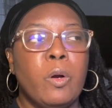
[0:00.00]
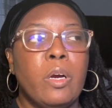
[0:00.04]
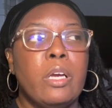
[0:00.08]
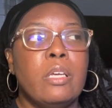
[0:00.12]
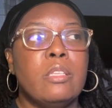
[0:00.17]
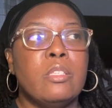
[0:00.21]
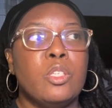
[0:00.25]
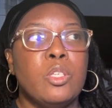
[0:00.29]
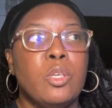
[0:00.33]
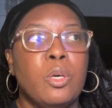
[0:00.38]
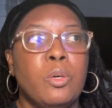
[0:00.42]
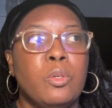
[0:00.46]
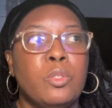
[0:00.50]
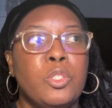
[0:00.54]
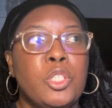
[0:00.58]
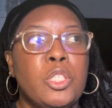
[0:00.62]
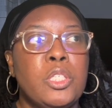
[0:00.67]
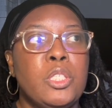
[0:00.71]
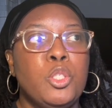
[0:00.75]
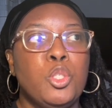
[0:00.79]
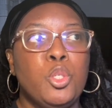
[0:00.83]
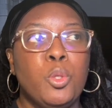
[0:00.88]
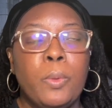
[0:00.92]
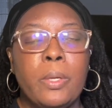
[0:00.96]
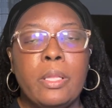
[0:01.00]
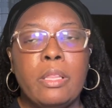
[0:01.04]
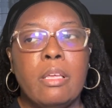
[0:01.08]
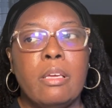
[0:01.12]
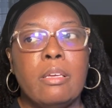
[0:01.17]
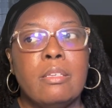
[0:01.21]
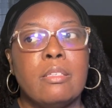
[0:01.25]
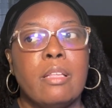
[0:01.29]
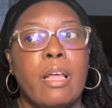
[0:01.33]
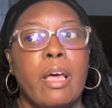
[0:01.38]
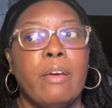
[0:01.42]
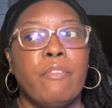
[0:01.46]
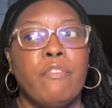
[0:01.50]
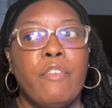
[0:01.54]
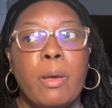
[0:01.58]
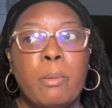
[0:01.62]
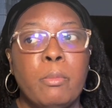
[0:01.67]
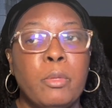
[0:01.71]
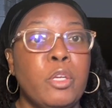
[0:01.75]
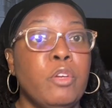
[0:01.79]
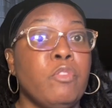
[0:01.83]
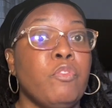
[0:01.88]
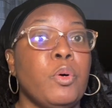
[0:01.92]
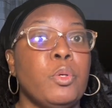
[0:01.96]
And so, just doing things like
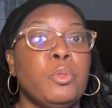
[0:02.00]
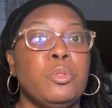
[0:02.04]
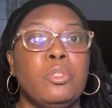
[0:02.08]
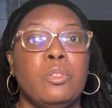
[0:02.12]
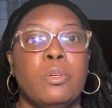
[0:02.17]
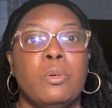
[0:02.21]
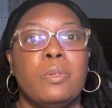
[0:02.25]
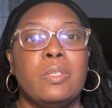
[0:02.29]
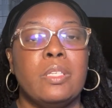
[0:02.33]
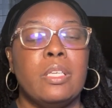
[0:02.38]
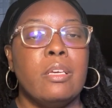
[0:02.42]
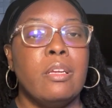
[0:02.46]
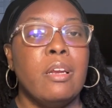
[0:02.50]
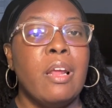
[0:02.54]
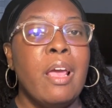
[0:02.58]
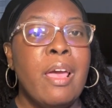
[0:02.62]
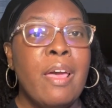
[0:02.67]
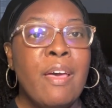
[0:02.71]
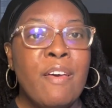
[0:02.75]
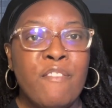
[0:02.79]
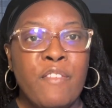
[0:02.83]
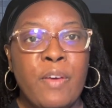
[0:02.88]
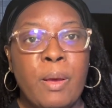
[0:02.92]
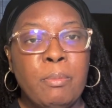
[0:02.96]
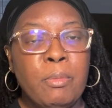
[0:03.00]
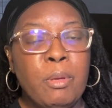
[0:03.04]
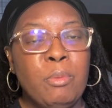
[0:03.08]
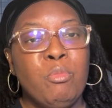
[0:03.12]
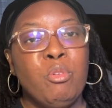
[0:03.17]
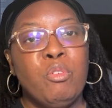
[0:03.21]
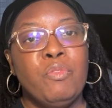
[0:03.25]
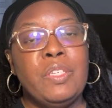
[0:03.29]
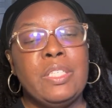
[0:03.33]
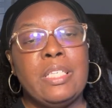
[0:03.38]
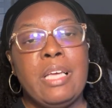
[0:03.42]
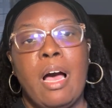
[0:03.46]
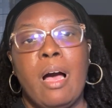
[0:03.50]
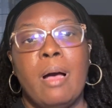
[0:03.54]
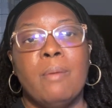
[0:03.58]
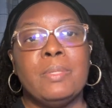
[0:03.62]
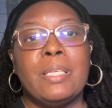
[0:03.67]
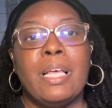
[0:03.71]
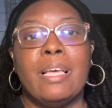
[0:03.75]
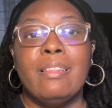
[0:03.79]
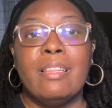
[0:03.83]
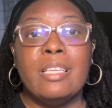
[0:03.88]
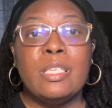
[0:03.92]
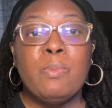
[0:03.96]
family devotionals and family movie times,
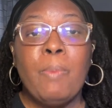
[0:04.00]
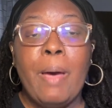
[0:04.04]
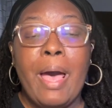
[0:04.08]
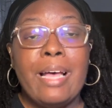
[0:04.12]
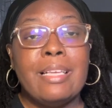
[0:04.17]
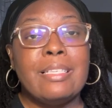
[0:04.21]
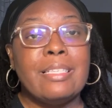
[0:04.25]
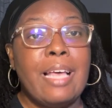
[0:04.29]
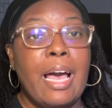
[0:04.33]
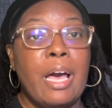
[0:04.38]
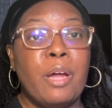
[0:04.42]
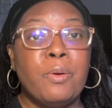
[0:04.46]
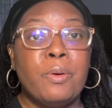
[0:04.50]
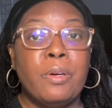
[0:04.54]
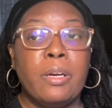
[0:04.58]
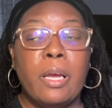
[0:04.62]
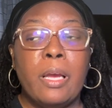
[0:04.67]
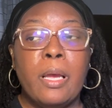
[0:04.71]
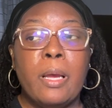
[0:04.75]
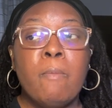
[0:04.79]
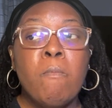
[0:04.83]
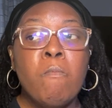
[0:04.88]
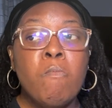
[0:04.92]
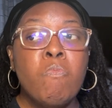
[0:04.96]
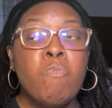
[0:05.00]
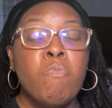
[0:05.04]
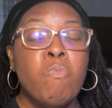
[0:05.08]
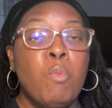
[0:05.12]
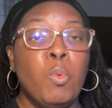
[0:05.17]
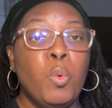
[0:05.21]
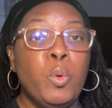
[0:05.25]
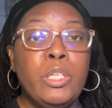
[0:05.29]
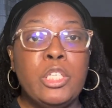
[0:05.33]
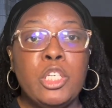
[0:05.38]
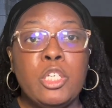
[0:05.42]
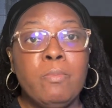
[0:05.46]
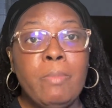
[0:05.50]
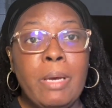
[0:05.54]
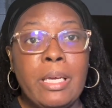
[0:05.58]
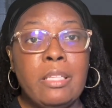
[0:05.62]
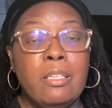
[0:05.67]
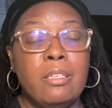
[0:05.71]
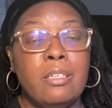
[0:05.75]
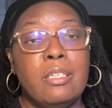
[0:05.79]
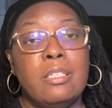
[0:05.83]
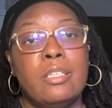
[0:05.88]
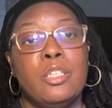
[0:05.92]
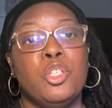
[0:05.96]
like this past Saturday, we just made
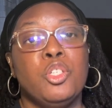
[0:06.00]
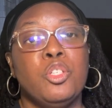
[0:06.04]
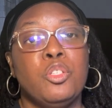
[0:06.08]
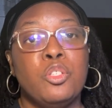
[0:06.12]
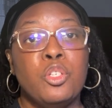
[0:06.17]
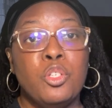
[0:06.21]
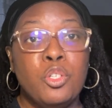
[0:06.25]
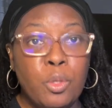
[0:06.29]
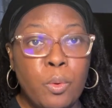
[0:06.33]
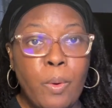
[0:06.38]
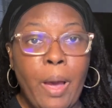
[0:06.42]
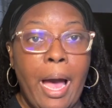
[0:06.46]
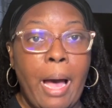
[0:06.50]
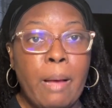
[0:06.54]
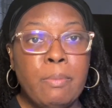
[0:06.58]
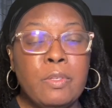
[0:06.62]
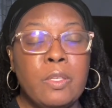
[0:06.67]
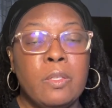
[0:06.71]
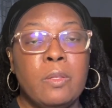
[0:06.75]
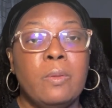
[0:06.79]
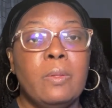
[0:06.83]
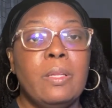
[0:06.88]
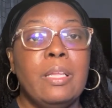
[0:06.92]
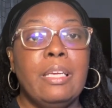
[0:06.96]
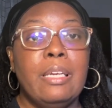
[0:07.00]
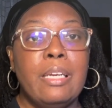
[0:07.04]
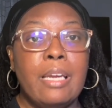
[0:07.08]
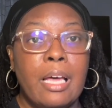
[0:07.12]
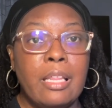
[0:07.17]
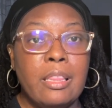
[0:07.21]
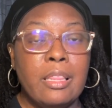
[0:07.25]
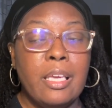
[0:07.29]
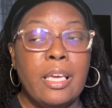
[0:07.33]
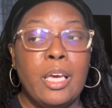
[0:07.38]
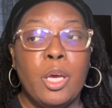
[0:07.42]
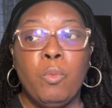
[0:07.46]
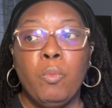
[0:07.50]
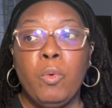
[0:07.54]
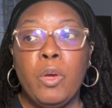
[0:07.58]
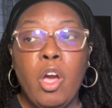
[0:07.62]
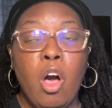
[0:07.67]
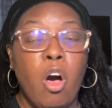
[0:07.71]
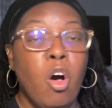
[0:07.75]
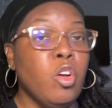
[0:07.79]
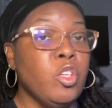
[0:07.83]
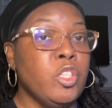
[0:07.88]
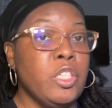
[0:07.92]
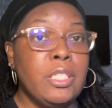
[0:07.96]
the decision to do absolutely nothing and we
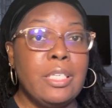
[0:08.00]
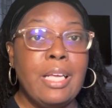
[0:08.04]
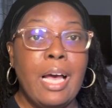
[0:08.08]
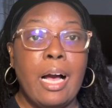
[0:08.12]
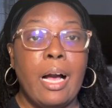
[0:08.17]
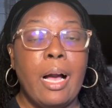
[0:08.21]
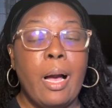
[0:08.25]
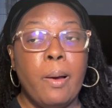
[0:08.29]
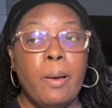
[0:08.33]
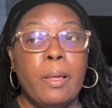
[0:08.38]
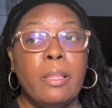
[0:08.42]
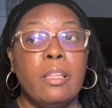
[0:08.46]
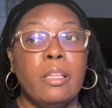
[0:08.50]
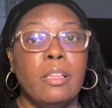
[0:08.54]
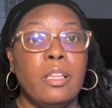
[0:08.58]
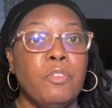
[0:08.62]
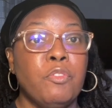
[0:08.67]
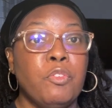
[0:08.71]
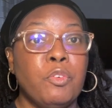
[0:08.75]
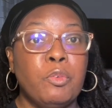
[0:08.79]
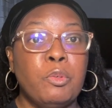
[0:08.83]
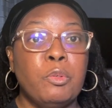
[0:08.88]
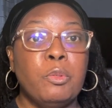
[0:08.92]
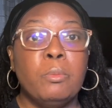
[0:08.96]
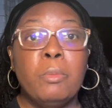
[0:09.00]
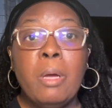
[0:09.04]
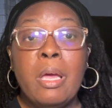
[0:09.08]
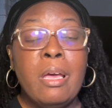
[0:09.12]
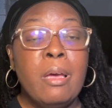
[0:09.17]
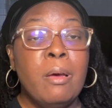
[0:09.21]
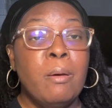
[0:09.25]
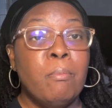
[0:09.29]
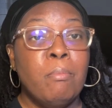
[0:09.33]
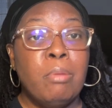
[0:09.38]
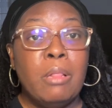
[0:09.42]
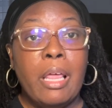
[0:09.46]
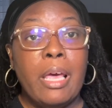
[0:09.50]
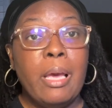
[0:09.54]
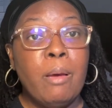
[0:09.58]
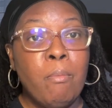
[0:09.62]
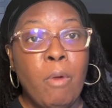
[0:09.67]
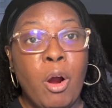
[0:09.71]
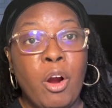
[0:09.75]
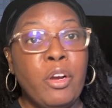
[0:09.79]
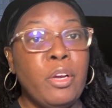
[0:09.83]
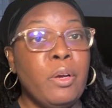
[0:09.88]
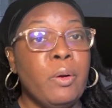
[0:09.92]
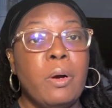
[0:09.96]
all just hung out in the living room playing
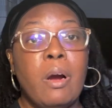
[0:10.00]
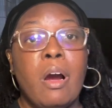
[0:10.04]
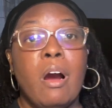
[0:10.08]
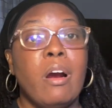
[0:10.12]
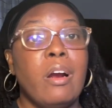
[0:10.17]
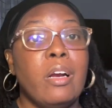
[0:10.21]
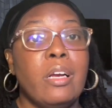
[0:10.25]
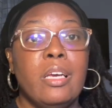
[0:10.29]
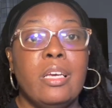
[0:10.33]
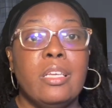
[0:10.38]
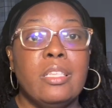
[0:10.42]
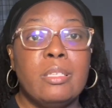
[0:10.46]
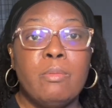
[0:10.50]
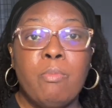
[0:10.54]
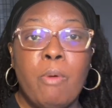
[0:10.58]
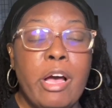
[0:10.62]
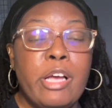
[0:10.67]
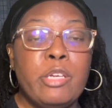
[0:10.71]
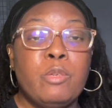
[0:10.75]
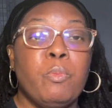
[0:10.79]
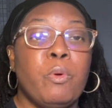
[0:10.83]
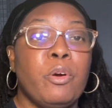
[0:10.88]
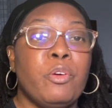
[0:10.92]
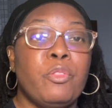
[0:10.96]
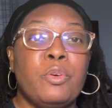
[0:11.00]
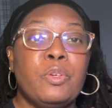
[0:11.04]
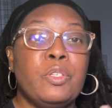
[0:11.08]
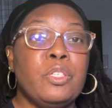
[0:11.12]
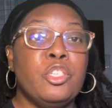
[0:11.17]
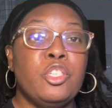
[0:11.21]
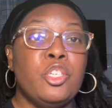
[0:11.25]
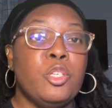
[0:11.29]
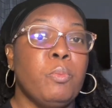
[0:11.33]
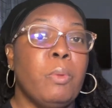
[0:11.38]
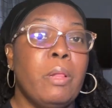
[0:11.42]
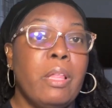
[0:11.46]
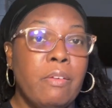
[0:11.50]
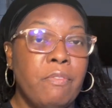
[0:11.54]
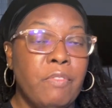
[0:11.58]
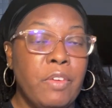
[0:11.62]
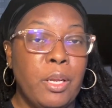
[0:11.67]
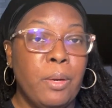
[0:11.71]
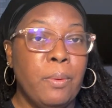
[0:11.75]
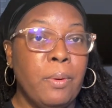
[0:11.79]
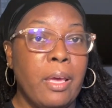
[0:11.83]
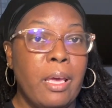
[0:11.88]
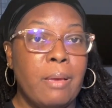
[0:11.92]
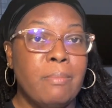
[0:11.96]
Mario Kart and Smash Brothers and just playing
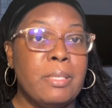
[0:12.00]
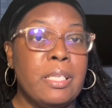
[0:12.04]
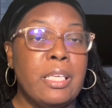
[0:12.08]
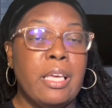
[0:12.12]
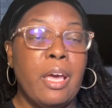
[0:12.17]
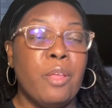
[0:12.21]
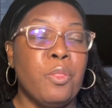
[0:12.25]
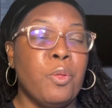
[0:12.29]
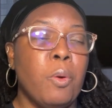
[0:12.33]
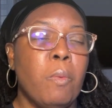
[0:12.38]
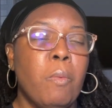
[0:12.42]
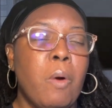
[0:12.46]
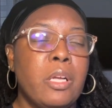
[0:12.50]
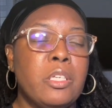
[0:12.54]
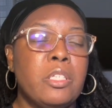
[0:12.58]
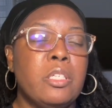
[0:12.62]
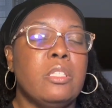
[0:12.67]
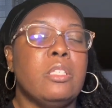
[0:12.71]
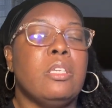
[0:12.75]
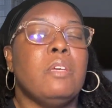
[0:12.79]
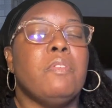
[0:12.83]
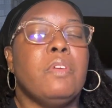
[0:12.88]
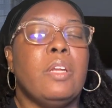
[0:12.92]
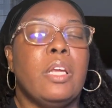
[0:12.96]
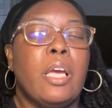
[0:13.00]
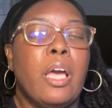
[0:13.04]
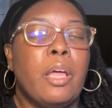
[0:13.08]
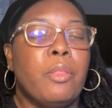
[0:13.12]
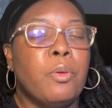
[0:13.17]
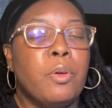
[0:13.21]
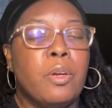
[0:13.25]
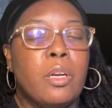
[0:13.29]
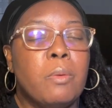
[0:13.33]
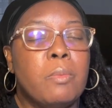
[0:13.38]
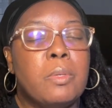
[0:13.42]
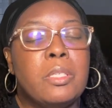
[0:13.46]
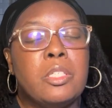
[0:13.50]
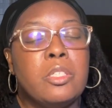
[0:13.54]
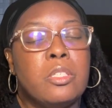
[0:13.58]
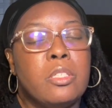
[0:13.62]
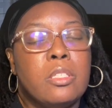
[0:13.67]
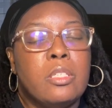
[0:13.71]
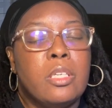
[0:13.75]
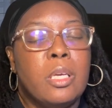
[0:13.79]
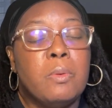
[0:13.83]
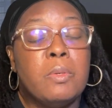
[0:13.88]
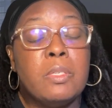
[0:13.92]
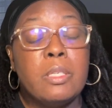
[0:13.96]
video games together and watching TV together. And it was
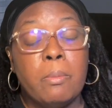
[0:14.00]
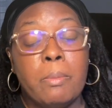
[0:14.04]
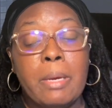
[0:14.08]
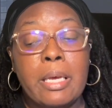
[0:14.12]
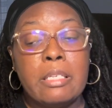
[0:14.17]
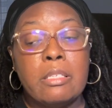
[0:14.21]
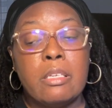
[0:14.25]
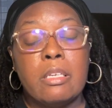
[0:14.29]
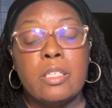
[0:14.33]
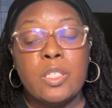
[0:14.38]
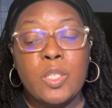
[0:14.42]
just, it was amazing.